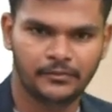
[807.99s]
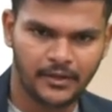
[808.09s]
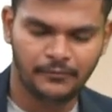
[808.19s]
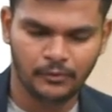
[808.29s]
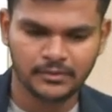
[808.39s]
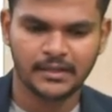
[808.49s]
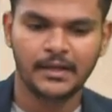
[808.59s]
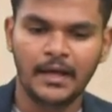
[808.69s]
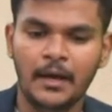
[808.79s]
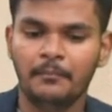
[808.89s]
Okay, folks,
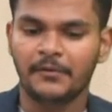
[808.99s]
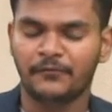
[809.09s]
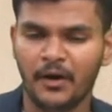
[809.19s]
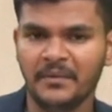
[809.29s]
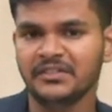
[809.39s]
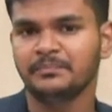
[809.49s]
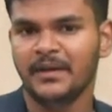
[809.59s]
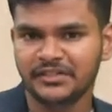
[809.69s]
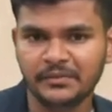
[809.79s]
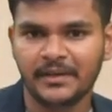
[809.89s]
performance
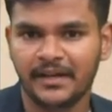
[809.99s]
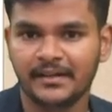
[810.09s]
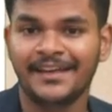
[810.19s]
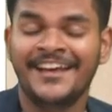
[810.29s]
measurement